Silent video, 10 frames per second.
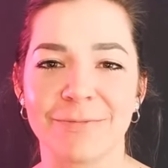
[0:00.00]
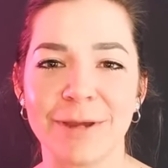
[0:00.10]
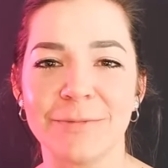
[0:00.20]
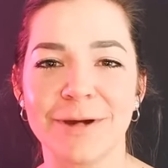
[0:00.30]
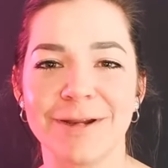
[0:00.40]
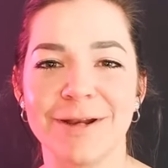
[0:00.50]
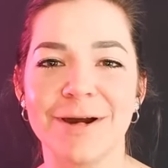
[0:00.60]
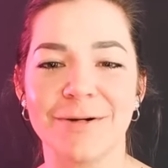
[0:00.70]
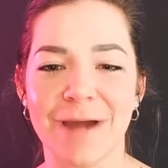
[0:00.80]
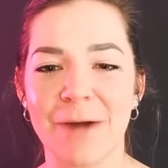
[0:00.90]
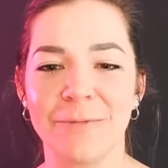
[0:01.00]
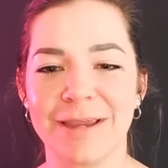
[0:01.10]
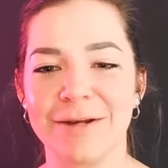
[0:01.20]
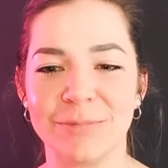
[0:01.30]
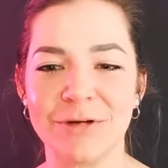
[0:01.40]
We want to know how we
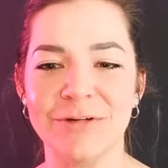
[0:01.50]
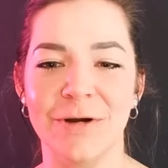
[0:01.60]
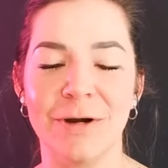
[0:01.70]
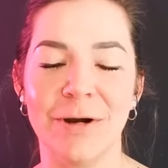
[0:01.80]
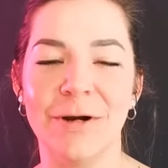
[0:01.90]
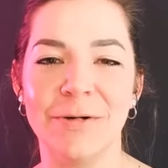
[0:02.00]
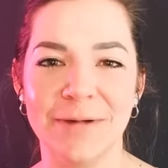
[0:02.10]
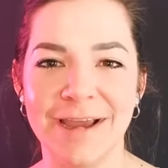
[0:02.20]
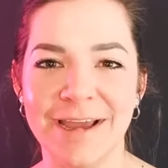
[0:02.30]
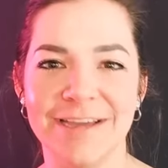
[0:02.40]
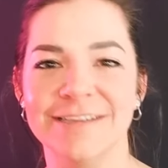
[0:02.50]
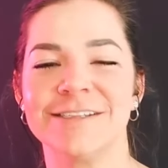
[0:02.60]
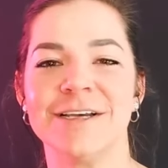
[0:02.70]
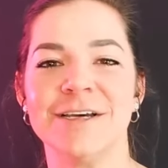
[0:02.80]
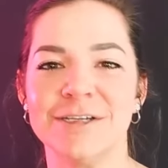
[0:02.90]
can improve
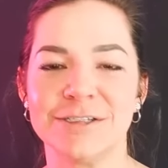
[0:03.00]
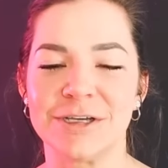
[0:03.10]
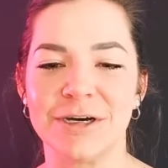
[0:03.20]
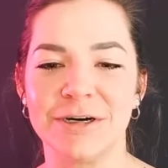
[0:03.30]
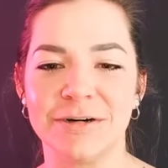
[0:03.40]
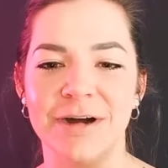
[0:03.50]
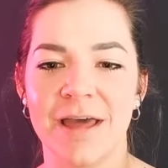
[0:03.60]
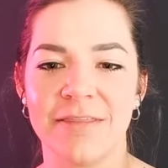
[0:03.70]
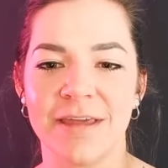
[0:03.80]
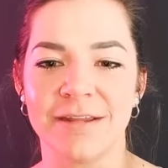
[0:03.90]
always. So, and